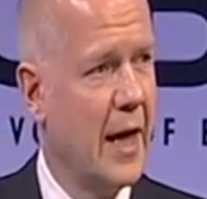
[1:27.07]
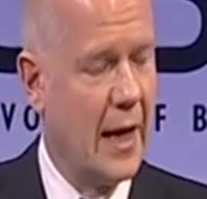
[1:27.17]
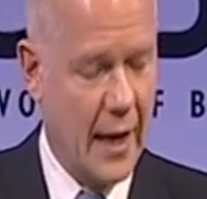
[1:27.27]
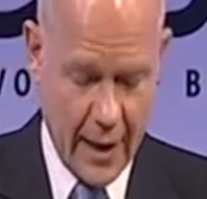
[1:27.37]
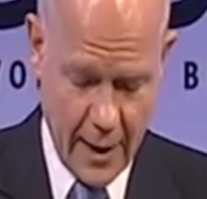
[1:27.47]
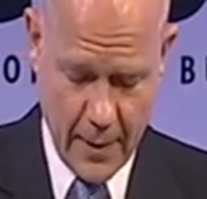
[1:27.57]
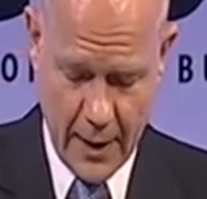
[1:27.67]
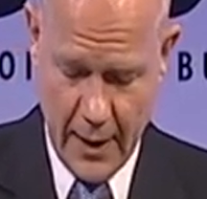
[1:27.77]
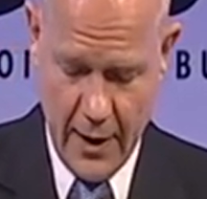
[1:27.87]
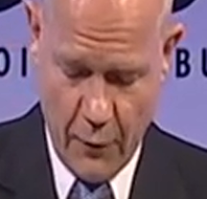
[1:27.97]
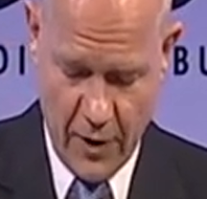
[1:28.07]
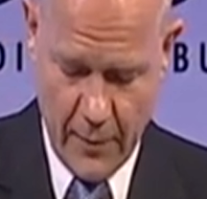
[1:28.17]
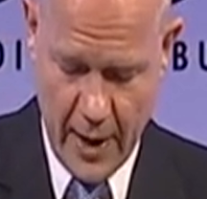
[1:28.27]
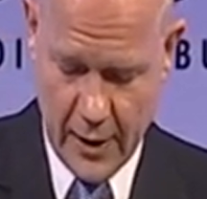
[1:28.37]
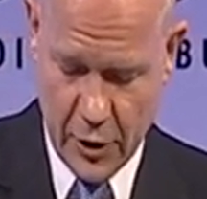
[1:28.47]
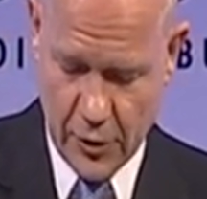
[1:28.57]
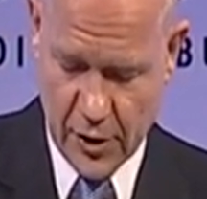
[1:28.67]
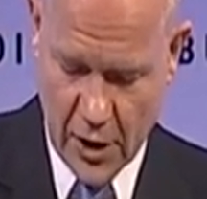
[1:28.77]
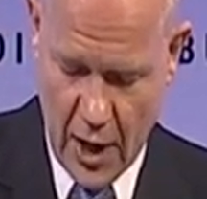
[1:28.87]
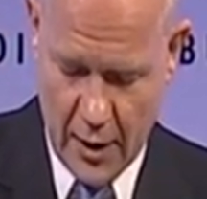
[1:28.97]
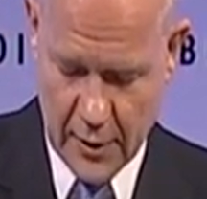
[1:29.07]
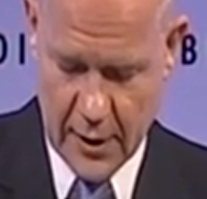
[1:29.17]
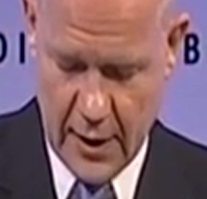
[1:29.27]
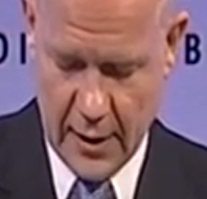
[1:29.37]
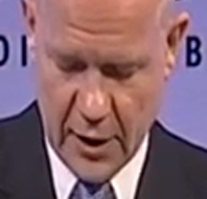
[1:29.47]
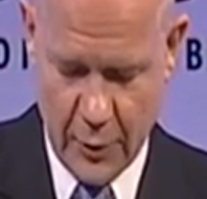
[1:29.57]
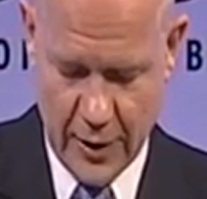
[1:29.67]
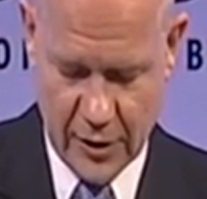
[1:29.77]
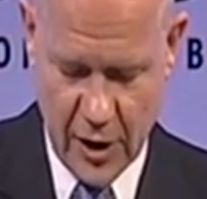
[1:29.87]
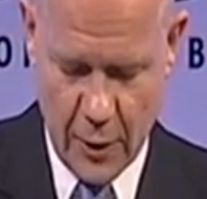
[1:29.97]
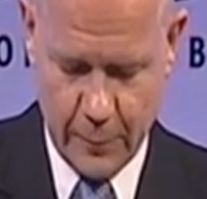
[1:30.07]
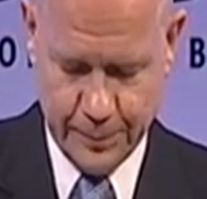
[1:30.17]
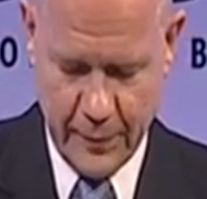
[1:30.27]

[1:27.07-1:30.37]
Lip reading: And I believe we've made a good start in doing so.